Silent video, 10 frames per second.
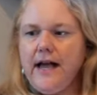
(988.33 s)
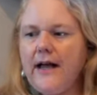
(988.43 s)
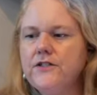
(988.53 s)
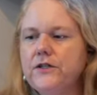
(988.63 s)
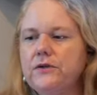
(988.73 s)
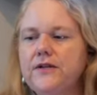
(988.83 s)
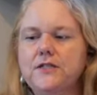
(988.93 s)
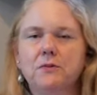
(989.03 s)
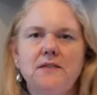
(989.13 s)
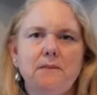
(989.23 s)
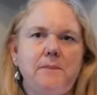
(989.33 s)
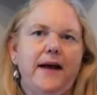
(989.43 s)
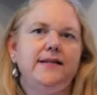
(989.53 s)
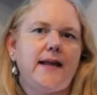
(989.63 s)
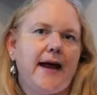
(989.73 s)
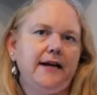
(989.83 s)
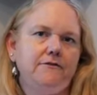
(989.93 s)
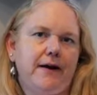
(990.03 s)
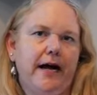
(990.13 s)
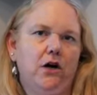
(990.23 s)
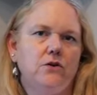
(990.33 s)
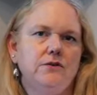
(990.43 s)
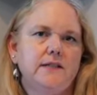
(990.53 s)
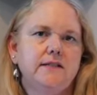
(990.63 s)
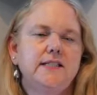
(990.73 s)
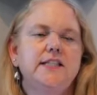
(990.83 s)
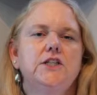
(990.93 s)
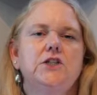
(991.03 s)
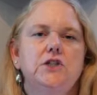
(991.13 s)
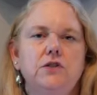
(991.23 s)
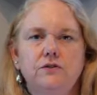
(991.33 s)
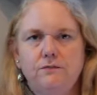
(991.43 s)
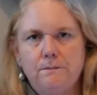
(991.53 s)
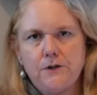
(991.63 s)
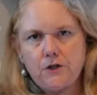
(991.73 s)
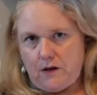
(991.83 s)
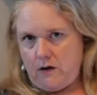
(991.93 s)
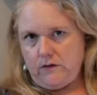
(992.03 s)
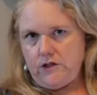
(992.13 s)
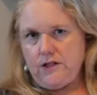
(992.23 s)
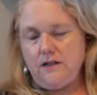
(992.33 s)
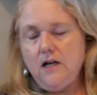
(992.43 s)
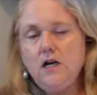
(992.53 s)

And so this was the best I had found until Pureology.